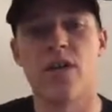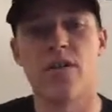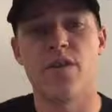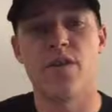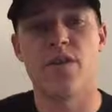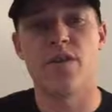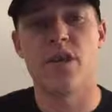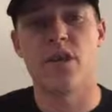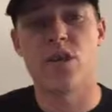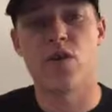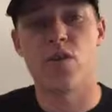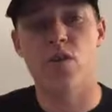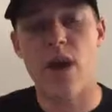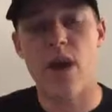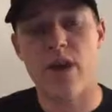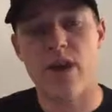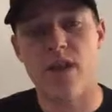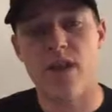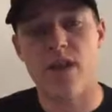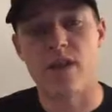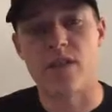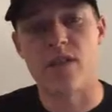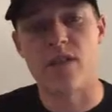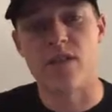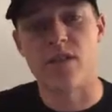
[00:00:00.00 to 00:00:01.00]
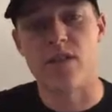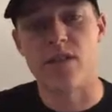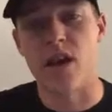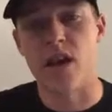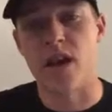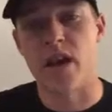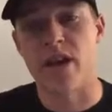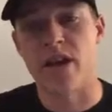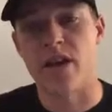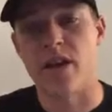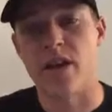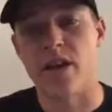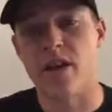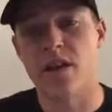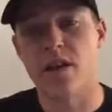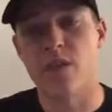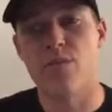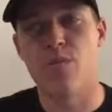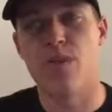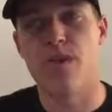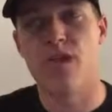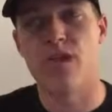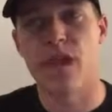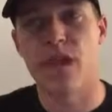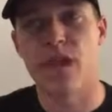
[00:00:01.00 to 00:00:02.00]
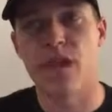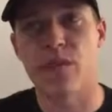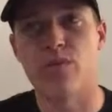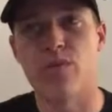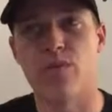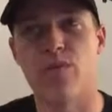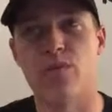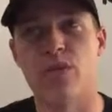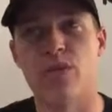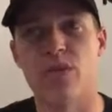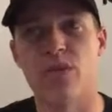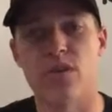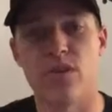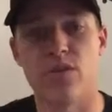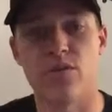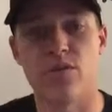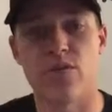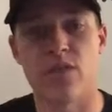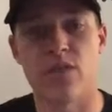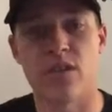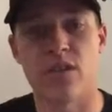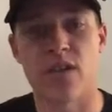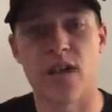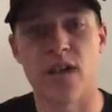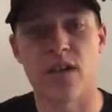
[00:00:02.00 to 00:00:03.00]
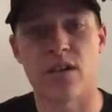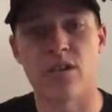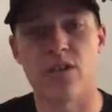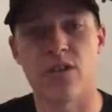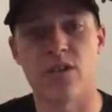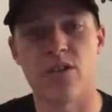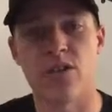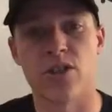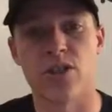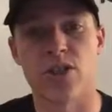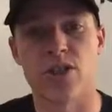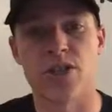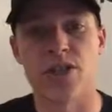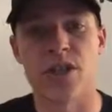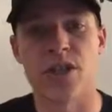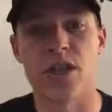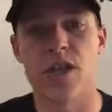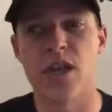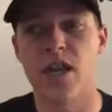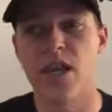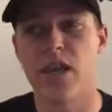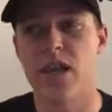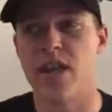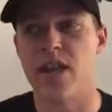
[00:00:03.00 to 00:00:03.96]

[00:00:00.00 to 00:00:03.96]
the accredited side being able to use the technology,